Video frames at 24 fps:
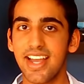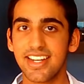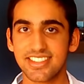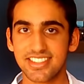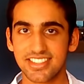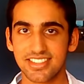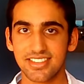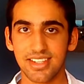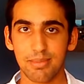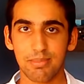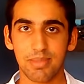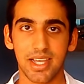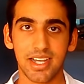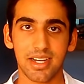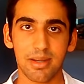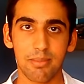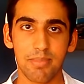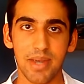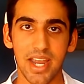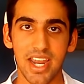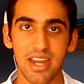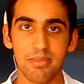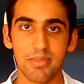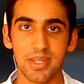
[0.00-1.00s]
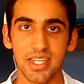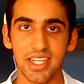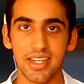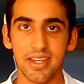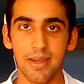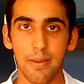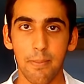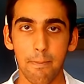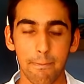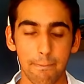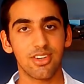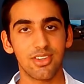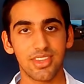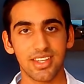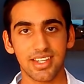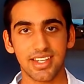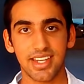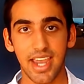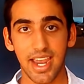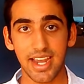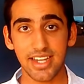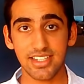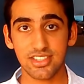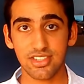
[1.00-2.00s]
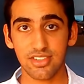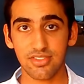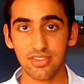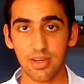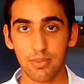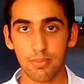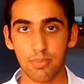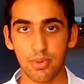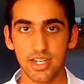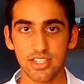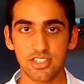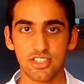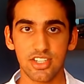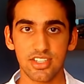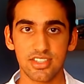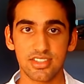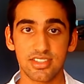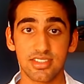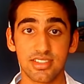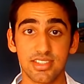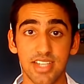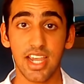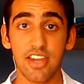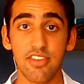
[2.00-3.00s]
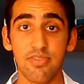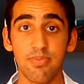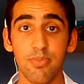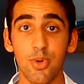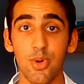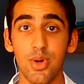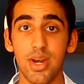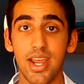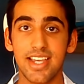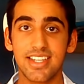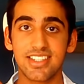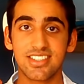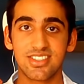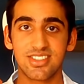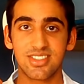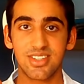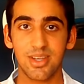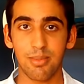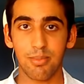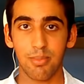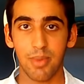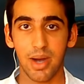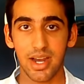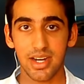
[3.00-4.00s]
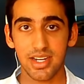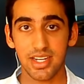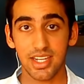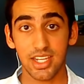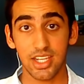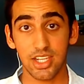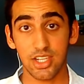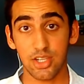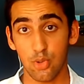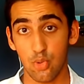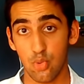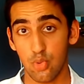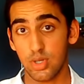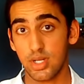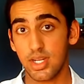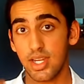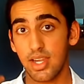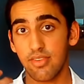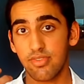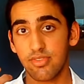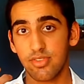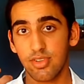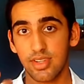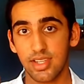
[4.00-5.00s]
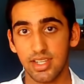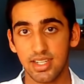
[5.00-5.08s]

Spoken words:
and sleep like a baby. So in the case of the bridges, Safemoon is the money you give to